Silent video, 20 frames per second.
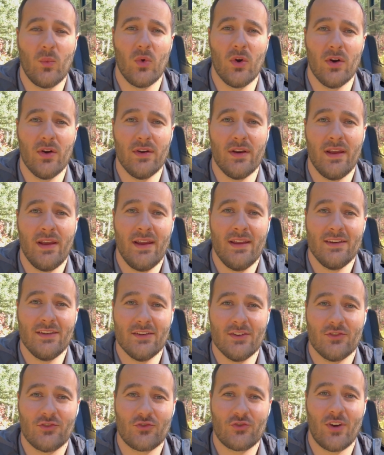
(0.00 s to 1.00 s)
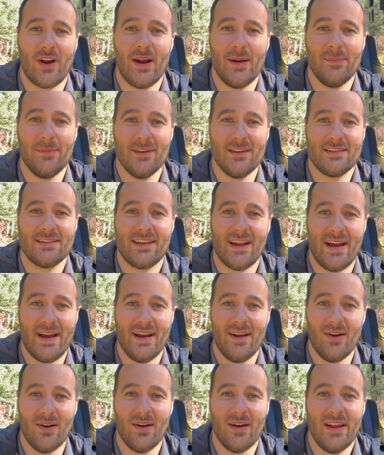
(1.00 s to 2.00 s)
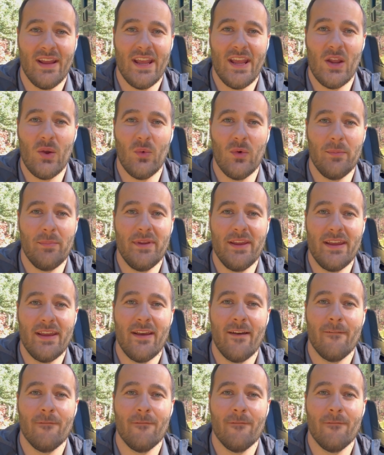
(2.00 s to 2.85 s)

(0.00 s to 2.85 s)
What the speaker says: word to describe this tire, it would be